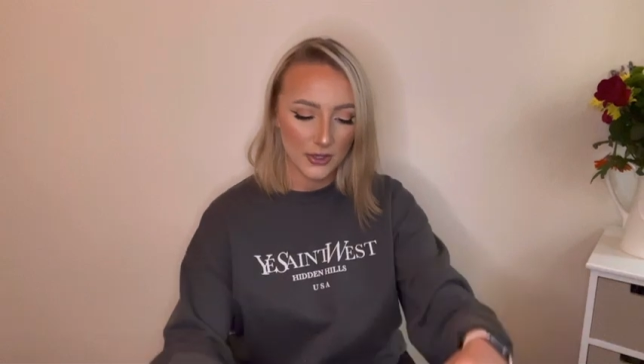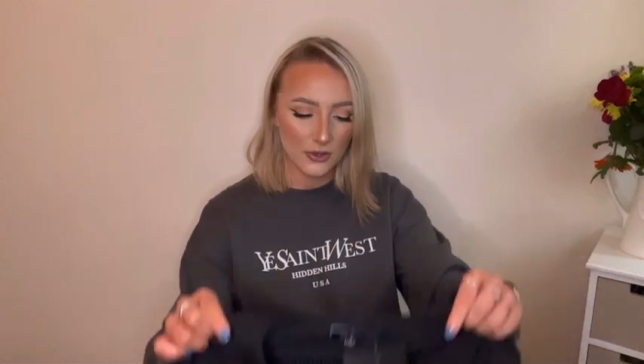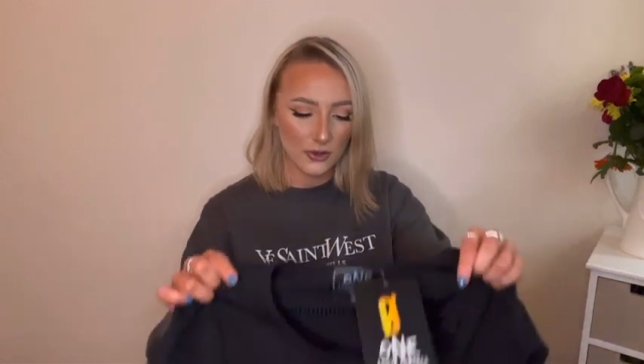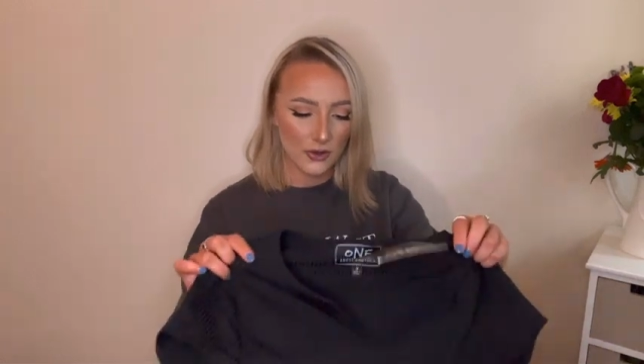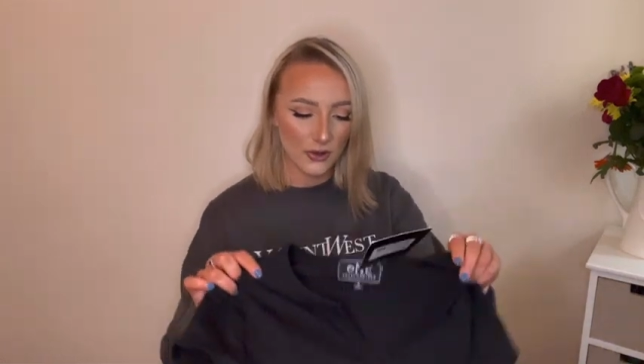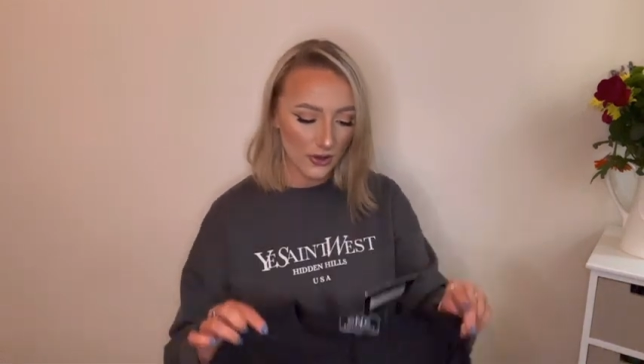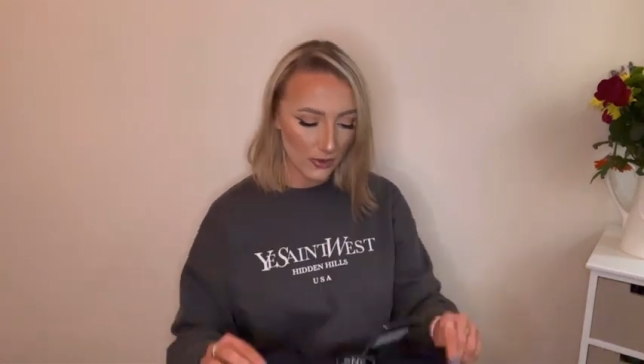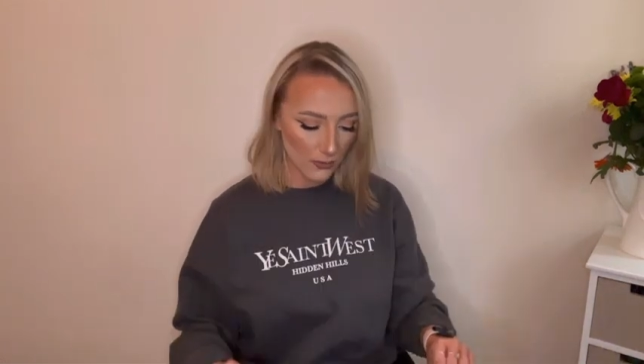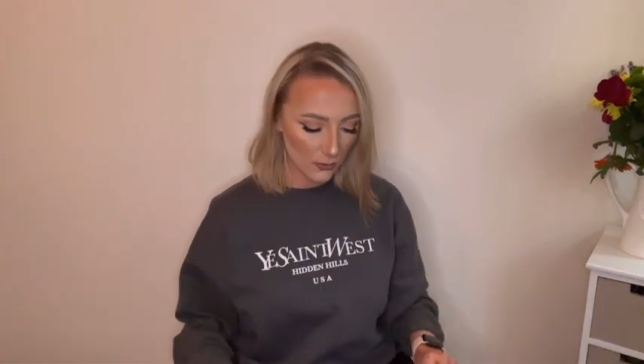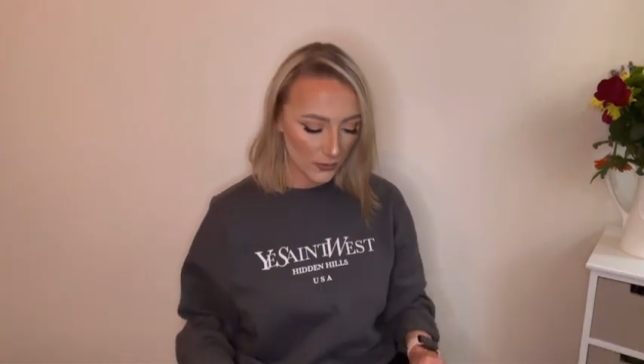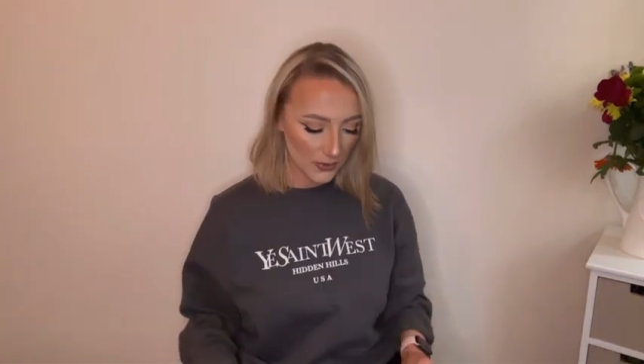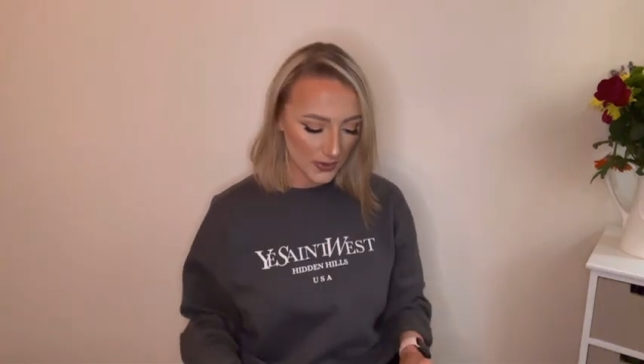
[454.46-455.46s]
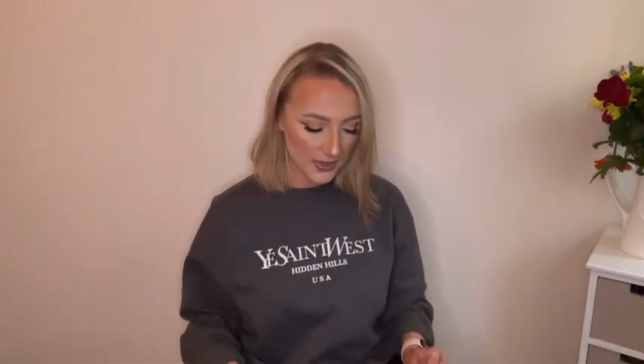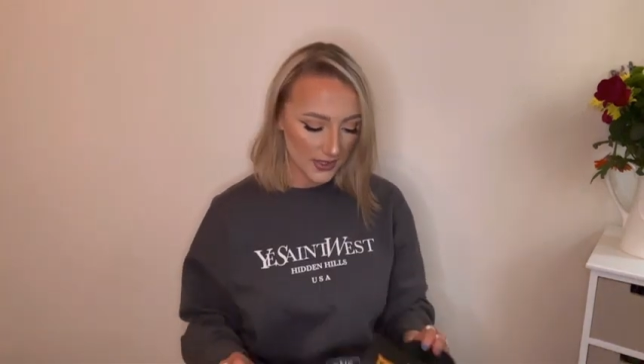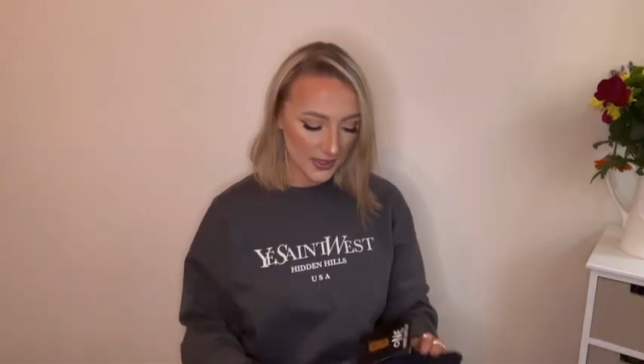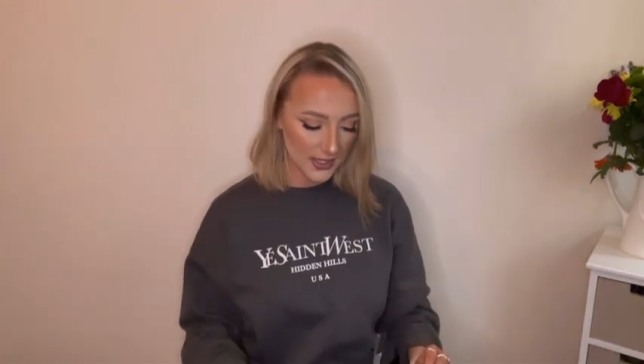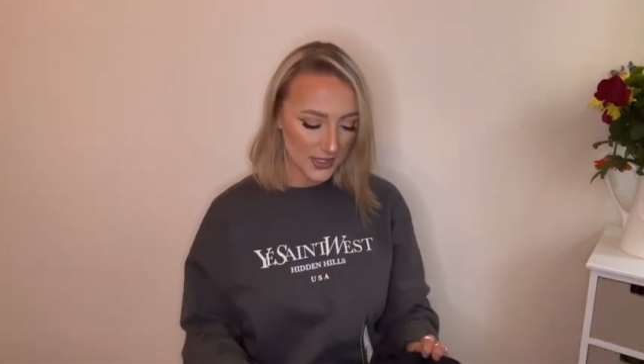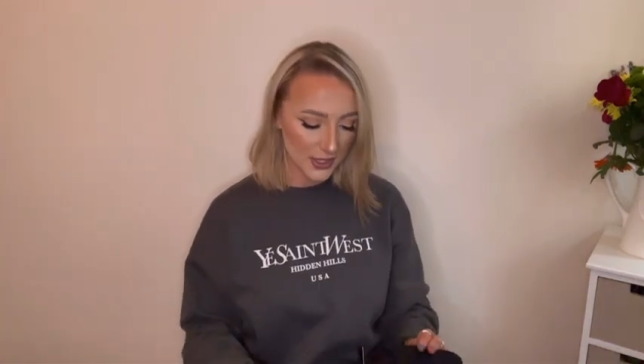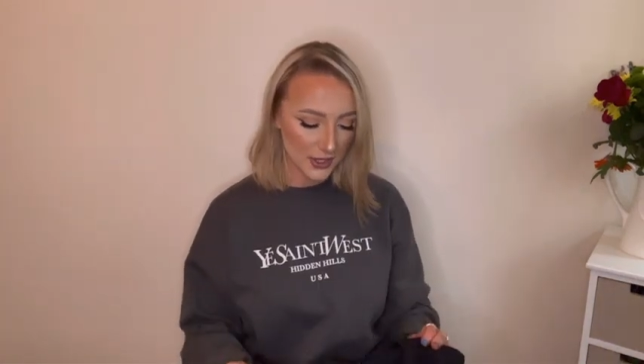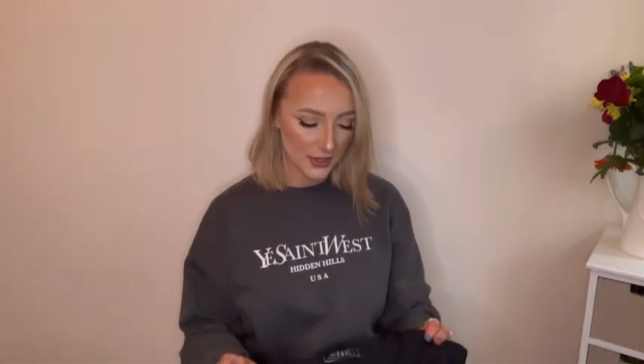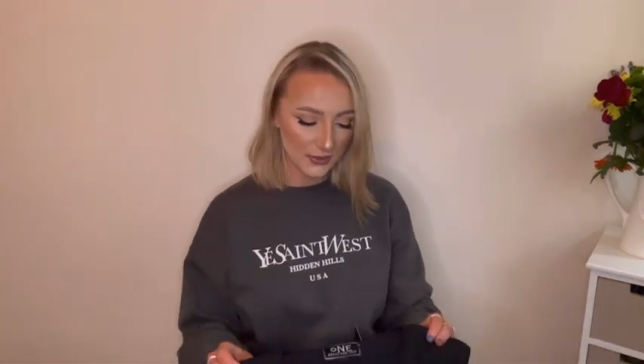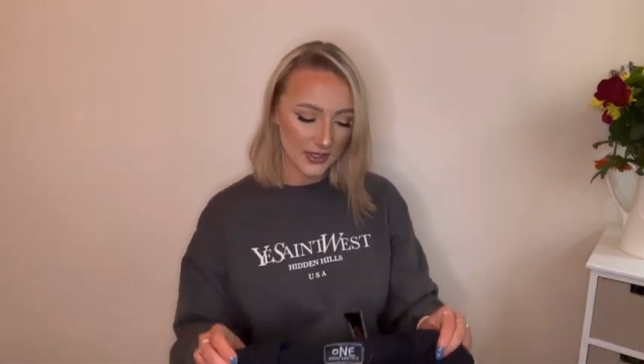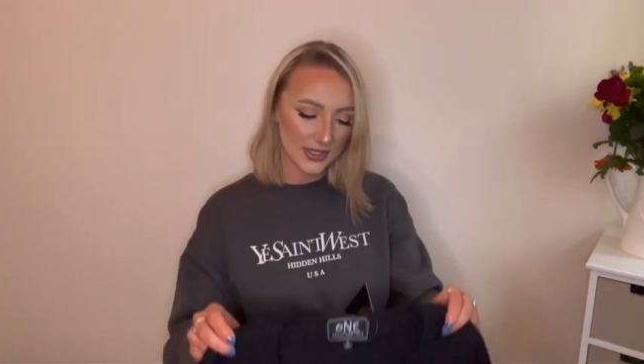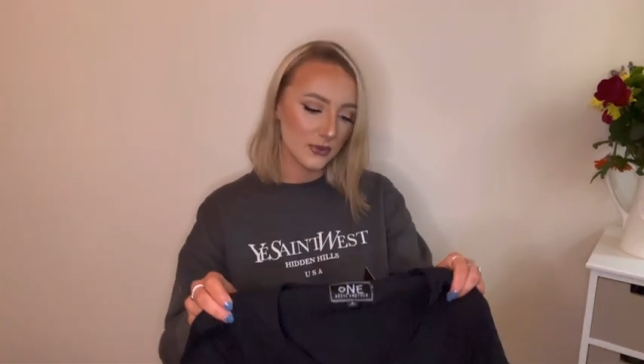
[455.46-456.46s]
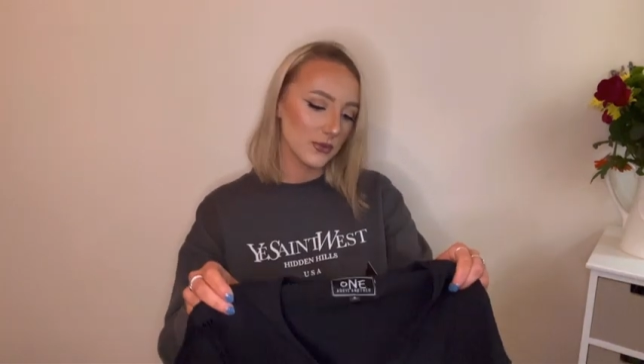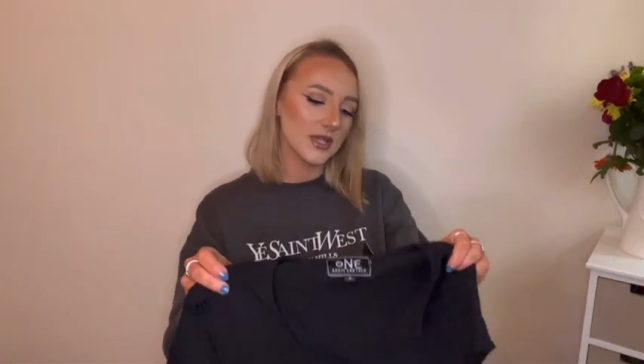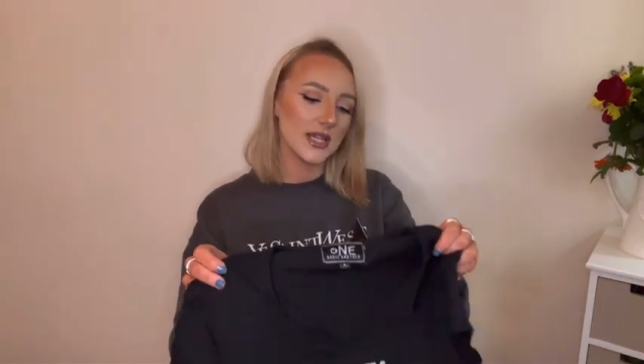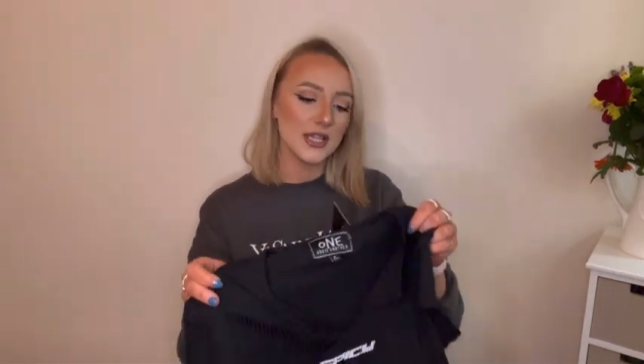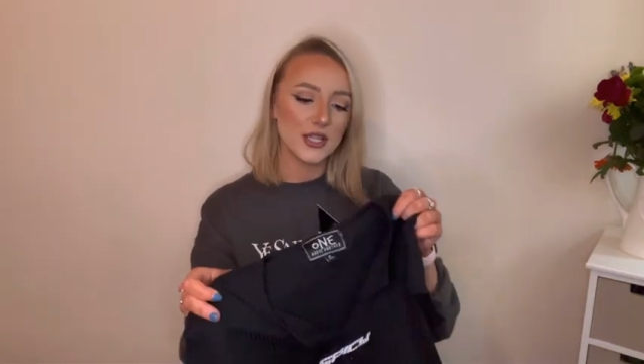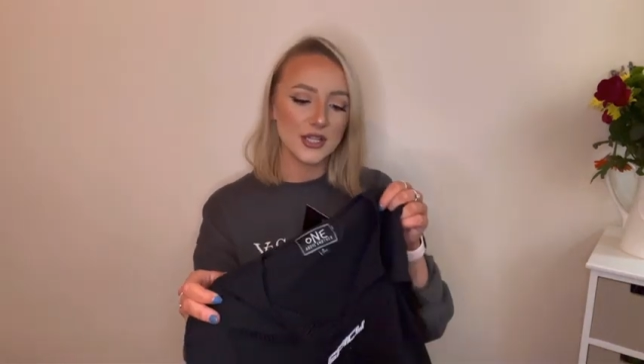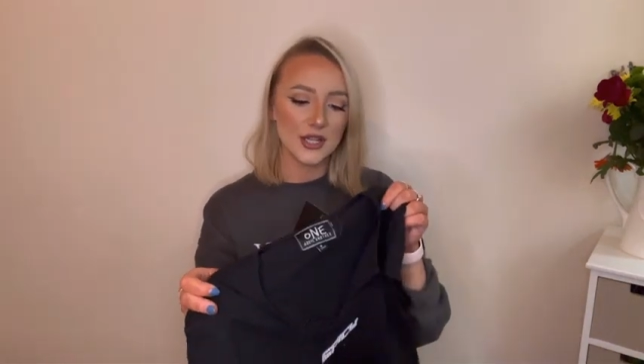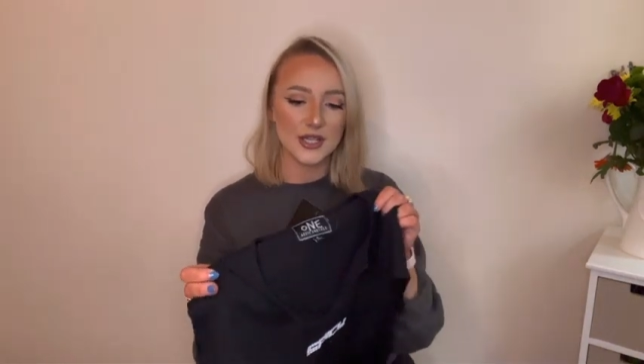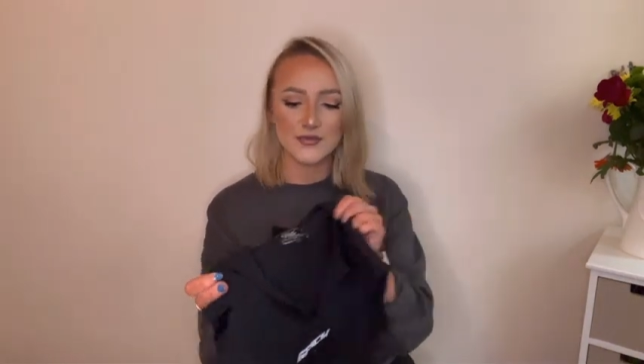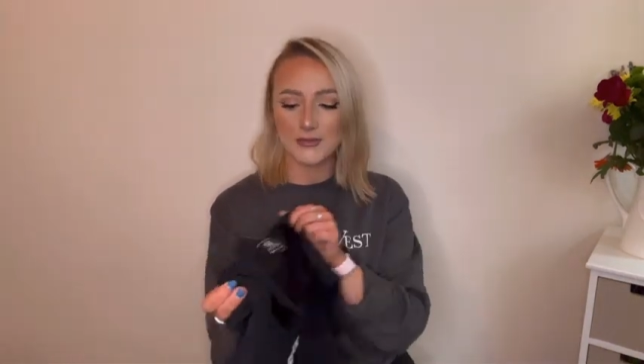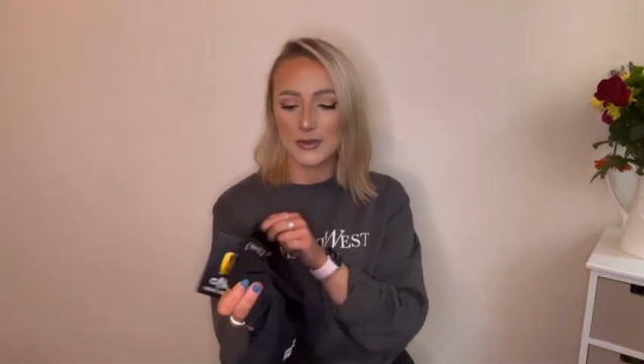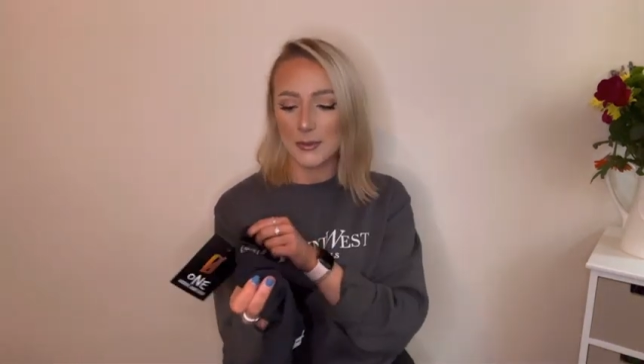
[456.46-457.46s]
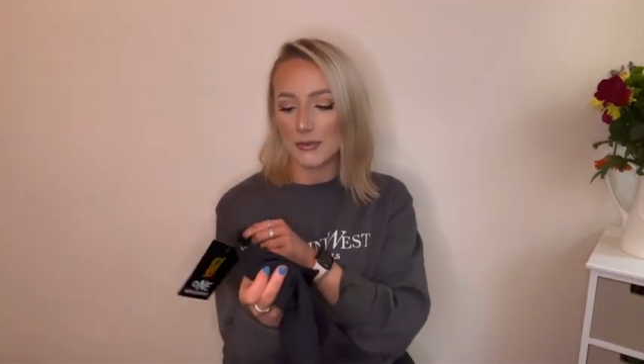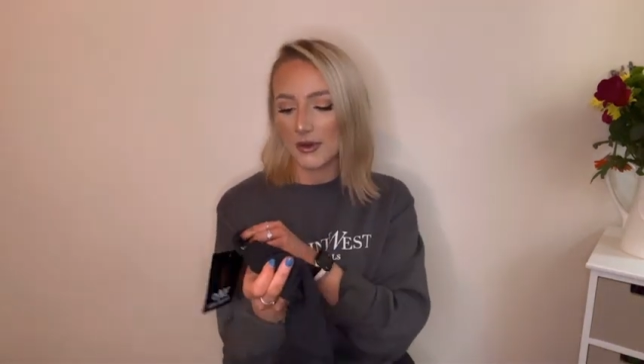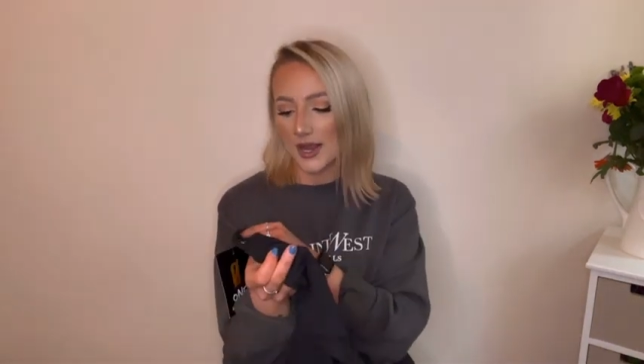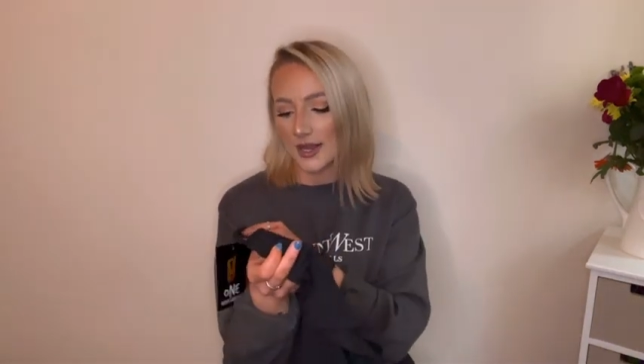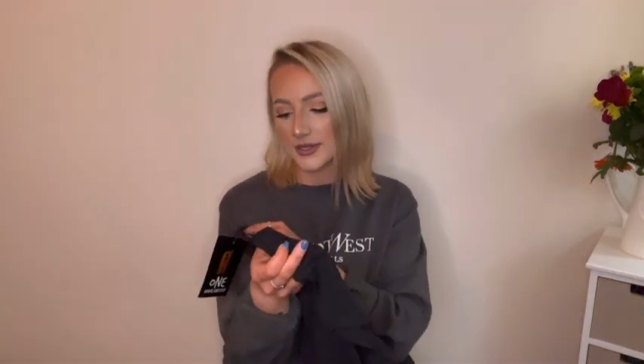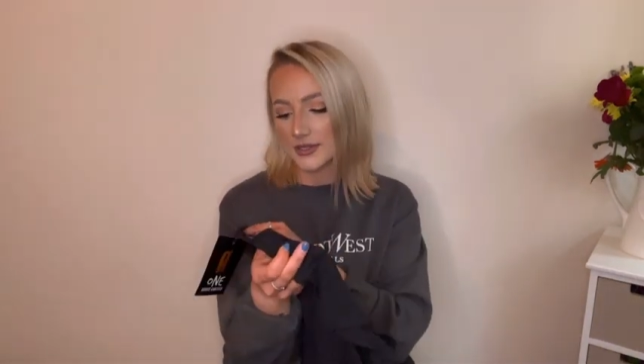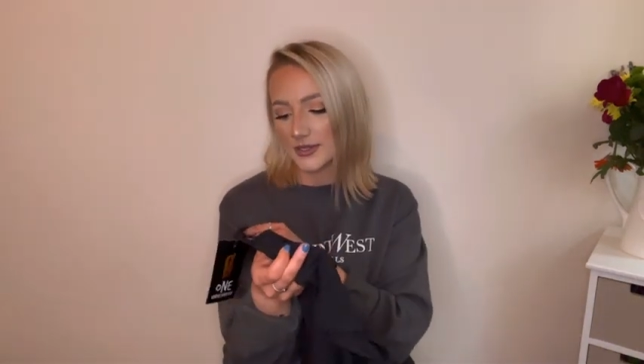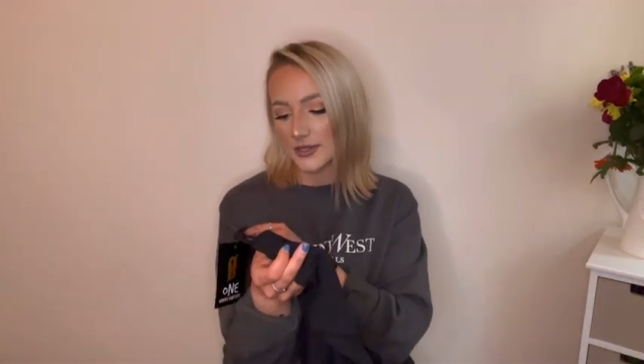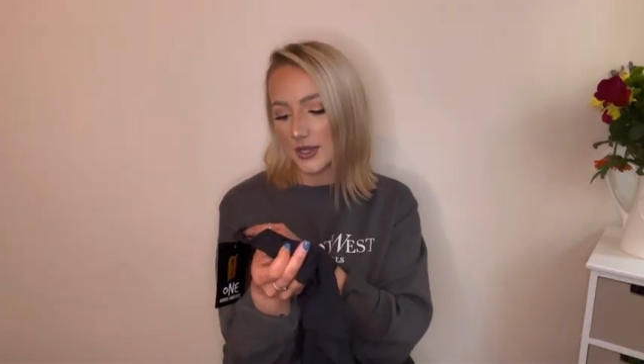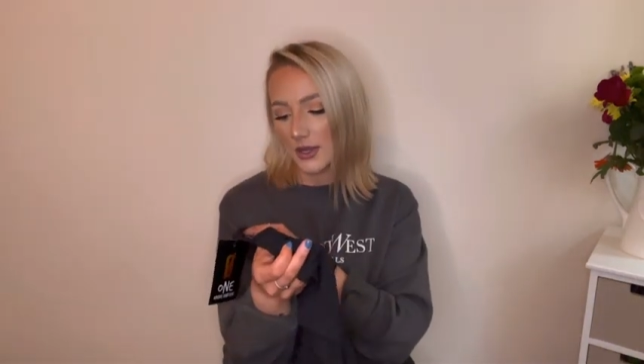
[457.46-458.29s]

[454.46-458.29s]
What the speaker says: got was this cute little t-shirt from the brand